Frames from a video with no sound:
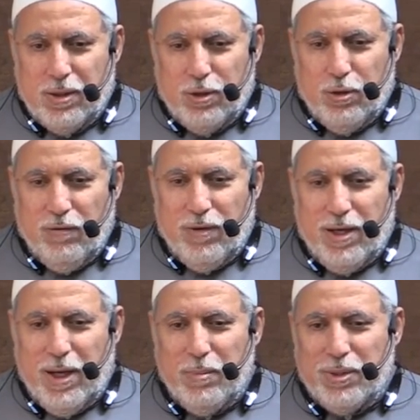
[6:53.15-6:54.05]
You have
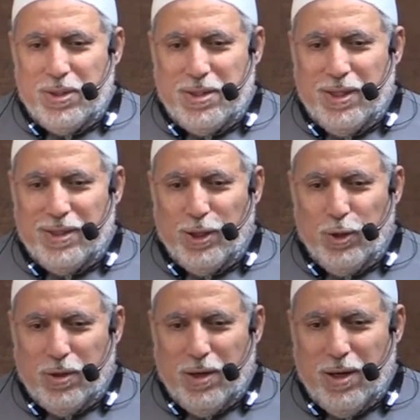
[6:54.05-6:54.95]
an empty seat in
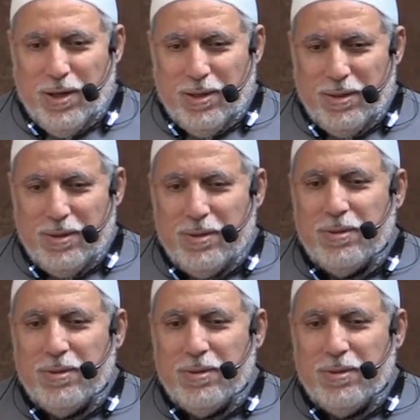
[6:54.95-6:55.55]
your car,